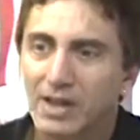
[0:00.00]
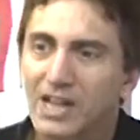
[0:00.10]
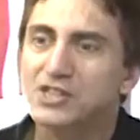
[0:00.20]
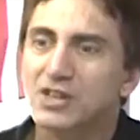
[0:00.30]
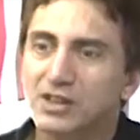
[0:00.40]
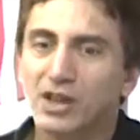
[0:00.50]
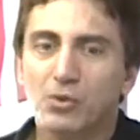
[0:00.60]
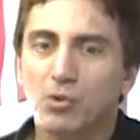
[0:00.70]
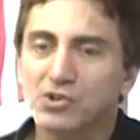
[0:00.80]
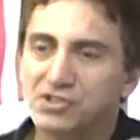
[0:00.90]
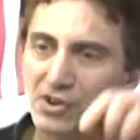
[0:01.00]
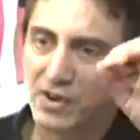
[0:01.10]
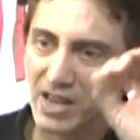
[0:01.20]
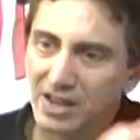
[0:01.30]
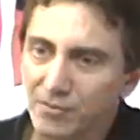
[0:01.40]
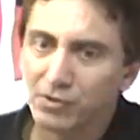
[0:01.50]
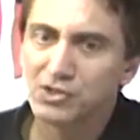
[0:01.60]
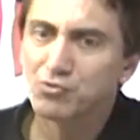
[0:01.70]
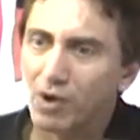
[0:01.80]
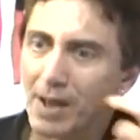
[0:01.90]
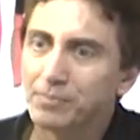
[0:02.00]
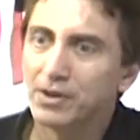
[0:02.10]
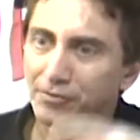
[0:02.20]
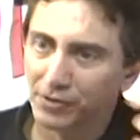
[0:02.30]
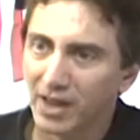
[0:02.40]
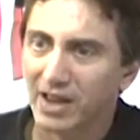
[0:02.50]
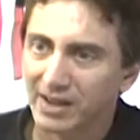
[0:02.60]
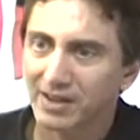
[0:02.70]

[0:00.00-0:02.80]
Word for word: It's in other words, their evil is wrapped in a flag.